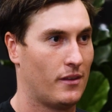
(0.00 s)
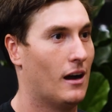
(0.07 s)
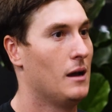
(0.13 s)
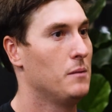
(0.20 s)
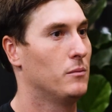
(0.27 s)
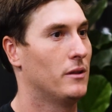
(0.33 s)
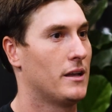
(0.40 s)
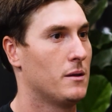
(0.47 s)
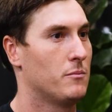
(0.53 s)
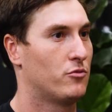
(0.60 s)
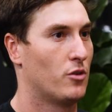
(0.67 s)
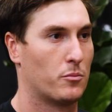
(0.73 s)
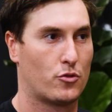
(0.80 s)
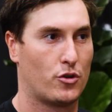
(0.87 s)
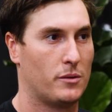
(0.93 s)
I'm Liam
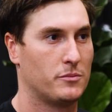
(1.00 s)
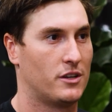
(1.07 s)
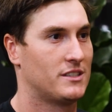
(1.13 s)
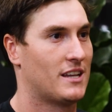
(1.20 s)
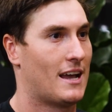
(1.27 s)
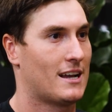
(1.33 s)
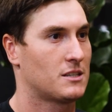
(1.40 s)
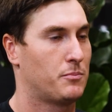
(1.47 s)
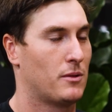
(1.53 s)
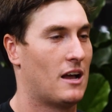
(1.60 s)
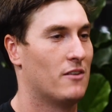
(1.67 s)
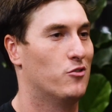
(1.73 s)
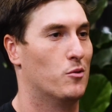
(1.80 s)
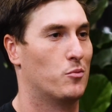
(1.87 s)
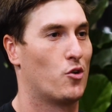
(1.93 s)
from crypto tax
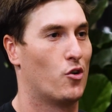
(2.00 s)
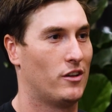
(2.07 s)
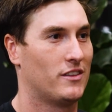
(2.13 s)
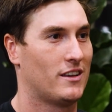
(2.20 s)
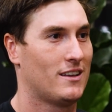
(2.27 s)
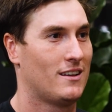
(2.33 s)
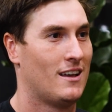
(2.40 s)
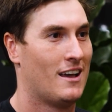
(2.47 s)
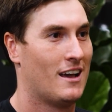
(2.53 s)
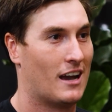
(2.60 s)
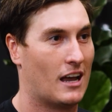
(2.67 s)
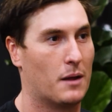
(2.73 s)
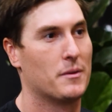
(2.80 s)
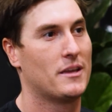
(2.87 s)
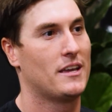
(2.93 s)
platform Koinly, and I'm